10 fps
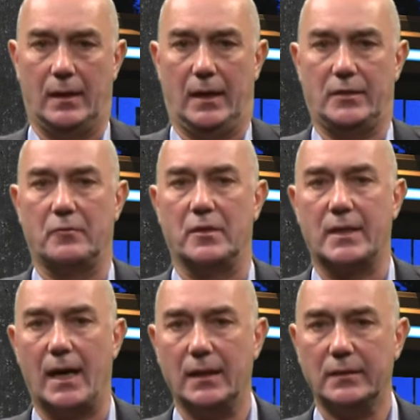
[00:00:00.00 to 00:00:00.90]
As a
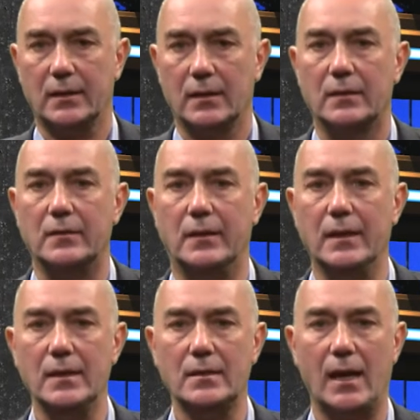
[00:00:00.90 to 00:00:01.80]
result,
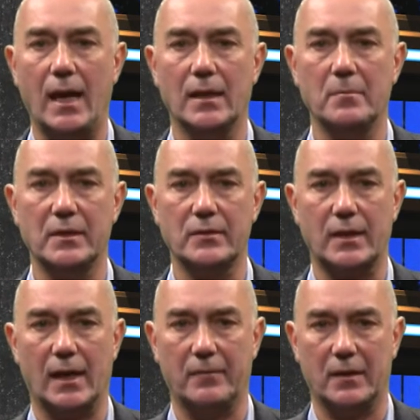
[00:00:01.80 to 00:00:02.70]
these elements
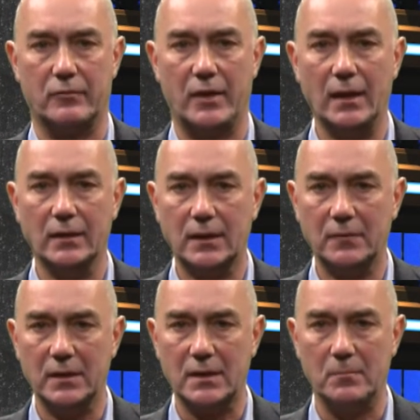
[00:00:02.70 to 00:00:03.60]
have a
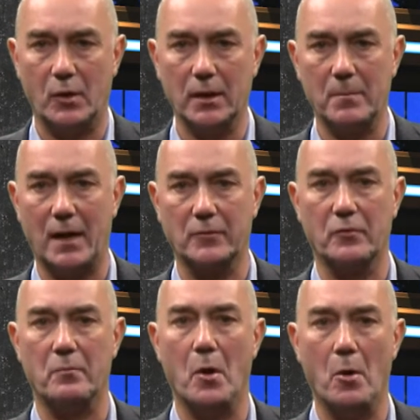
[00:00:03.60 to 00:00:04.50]
relatively small amount
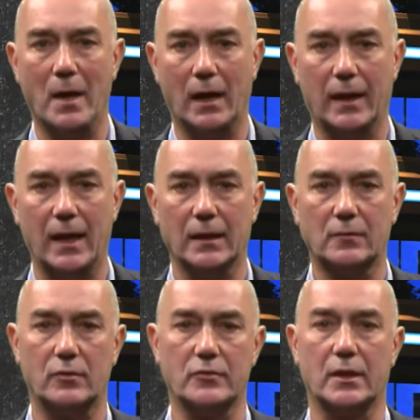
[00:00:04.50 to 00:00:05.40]
of mobile
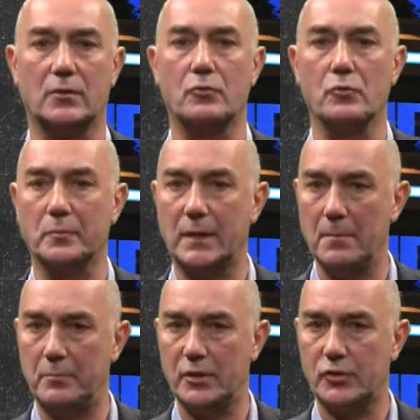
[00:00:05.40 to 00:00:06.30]
electrons at room
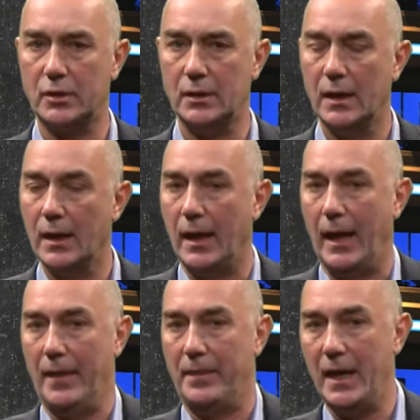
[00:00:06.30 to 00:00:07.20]
temperature,
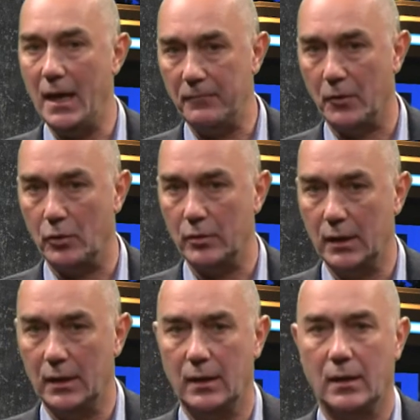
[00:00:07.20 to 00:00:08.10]
and therefore
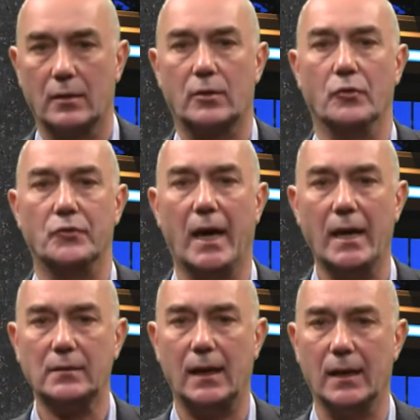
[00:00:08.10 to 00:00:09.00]

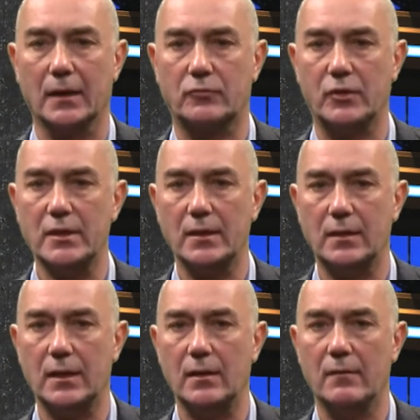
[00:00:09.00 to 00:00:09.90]
conduct
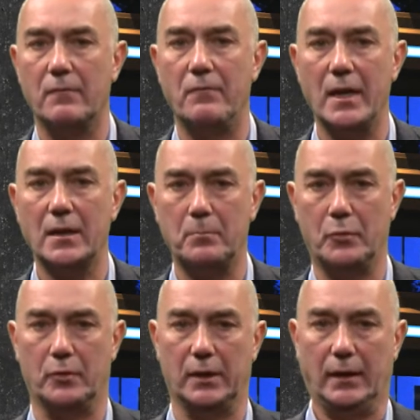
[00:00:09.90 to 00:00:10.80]
electricity very
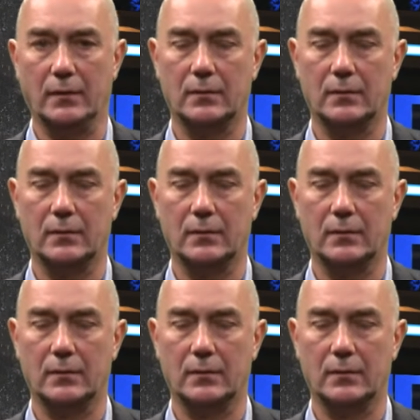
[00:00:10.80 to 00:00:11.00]
poorly.